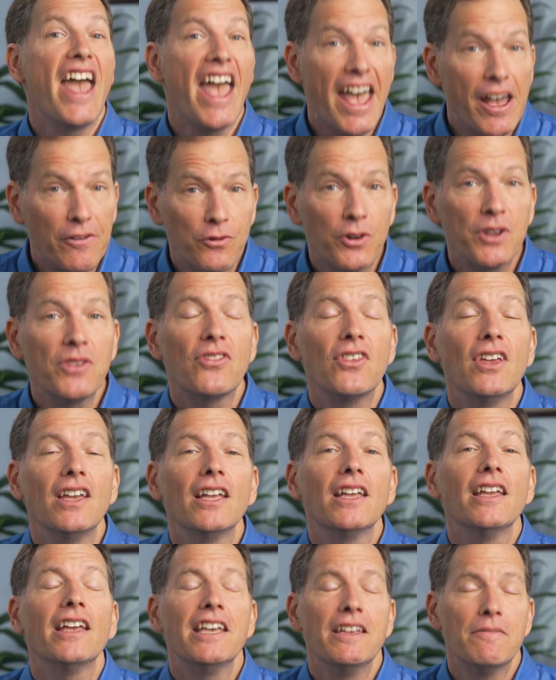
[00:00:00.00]

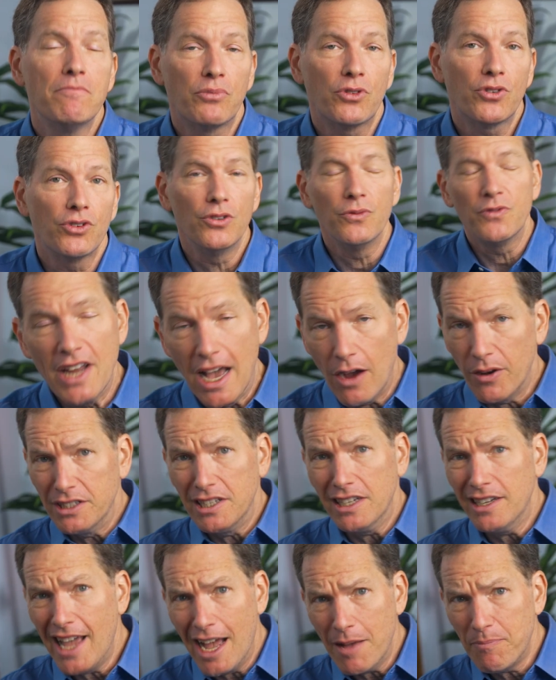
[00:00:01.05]
Everything improved. Now, it
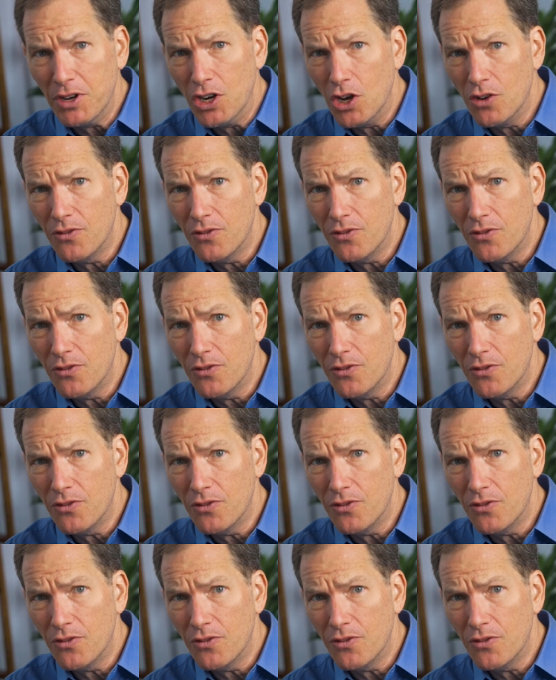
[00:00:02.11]
didn't happen